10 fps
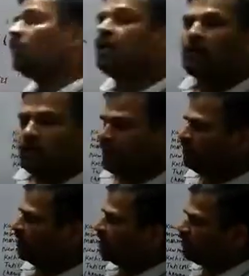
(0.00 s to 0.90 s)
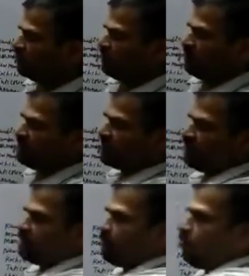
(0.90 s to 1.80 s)
Now here we will
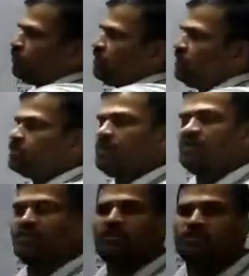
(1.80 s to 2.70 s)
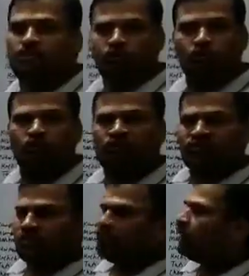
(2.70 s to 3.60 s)
discuss about these major
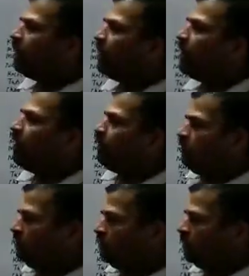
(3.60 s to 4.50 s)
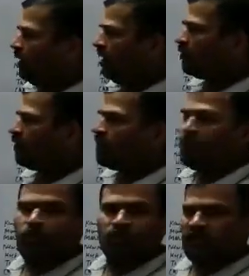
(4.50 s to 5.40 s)
seaports and what
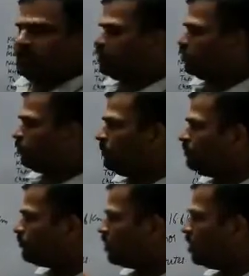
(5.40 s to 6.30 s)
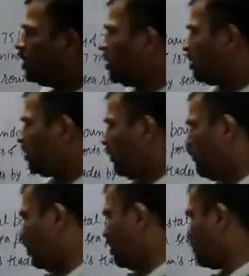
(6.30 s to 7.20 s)
about their role. The
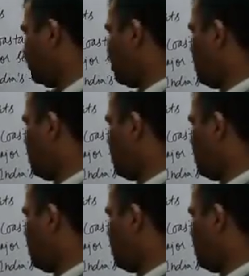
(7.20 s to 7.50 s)
first one